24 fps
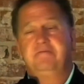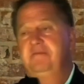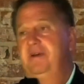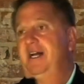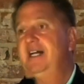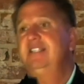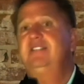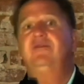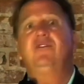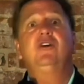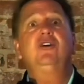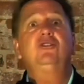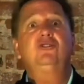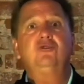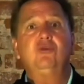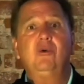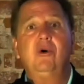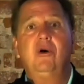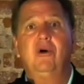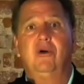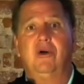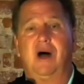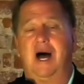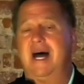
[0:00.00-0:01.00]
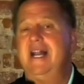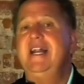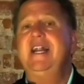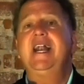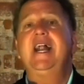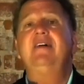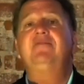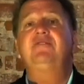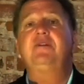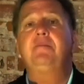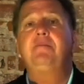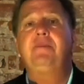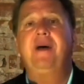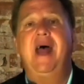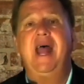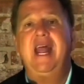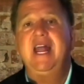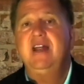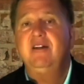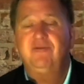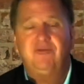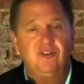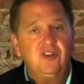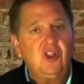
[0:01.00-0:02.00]
It's virtual. I didn't have to
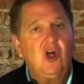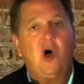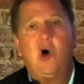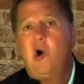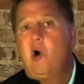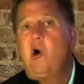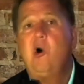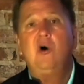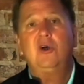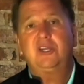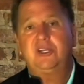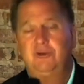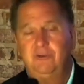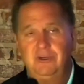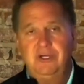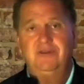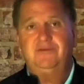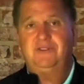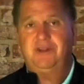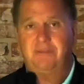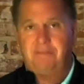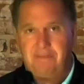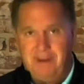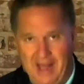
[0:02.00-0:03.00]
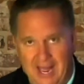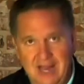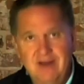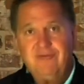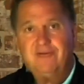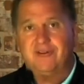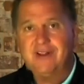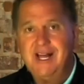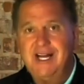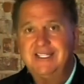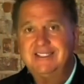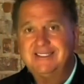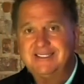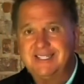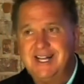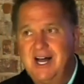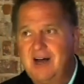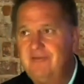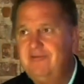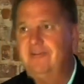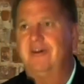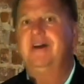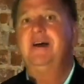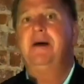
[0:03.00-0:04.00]
pay for the hall. You don't have to pay for that
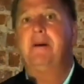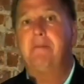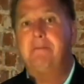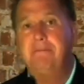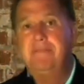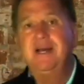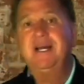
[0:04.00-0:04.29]
stuff. Big